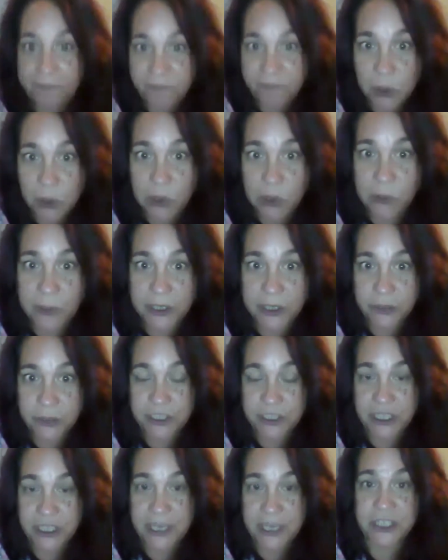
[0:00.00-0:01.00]
forward
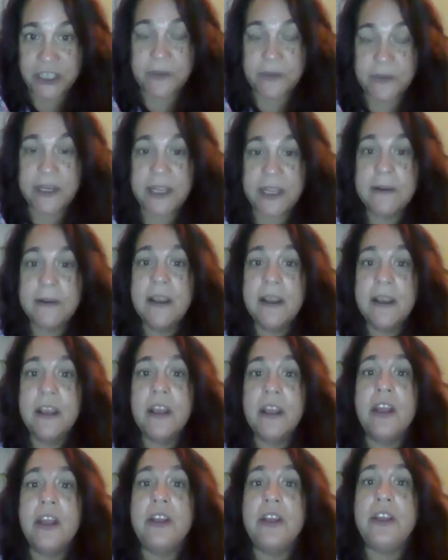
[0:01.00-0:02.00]
trajectory,
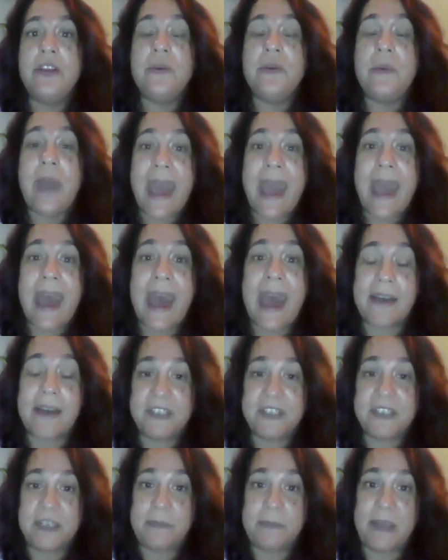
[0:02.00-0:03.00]
you have
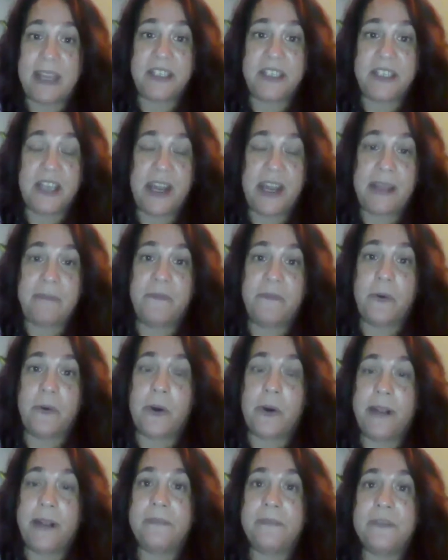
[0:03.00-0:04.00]
to make time
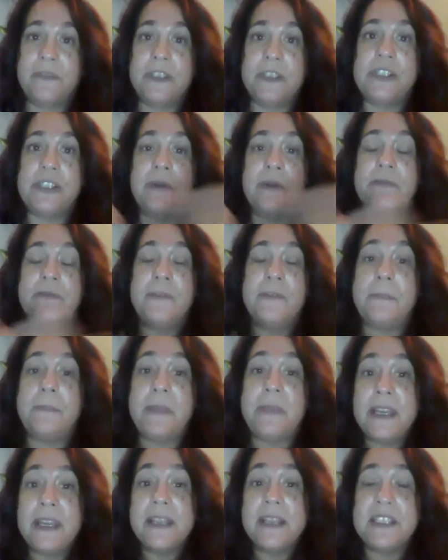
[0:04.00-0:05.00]
for it. So for
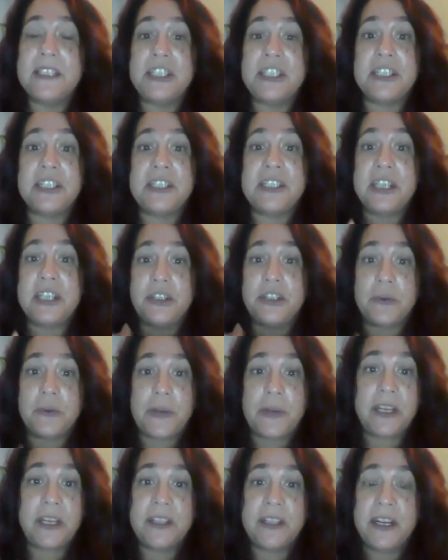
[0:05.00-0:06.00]
me, it's just a
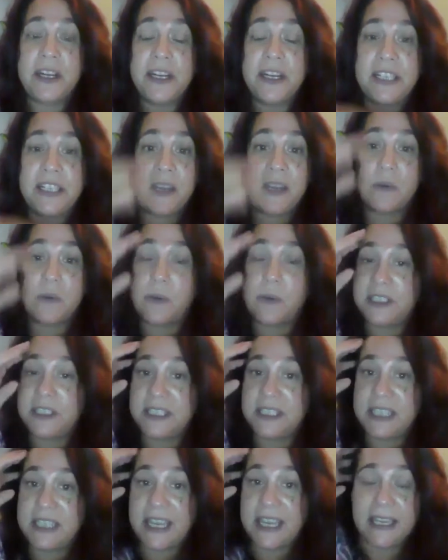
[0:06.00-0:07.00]
drink that I take
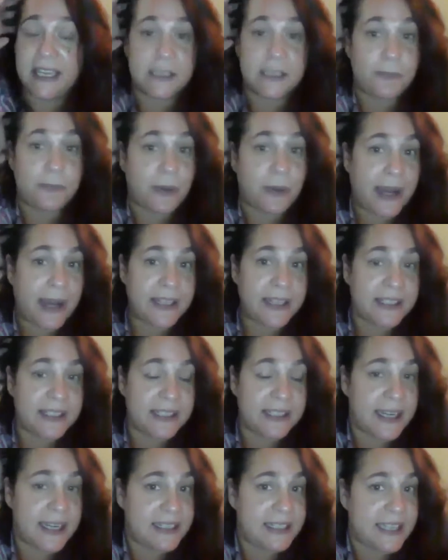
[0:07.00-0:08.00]
once a day. It's products
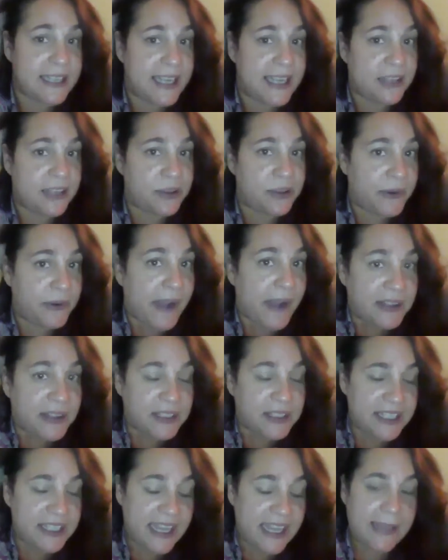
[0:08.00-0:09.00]
that I take throughout
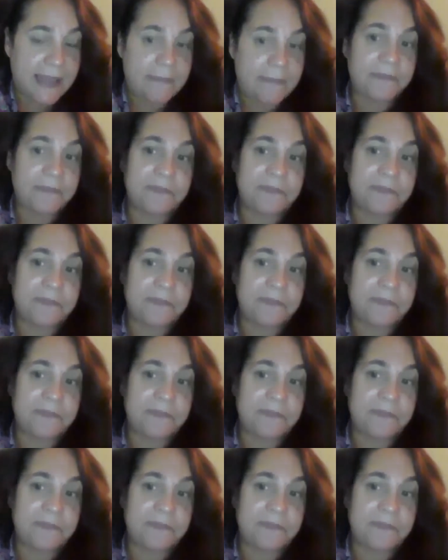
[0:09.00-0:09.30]
the day.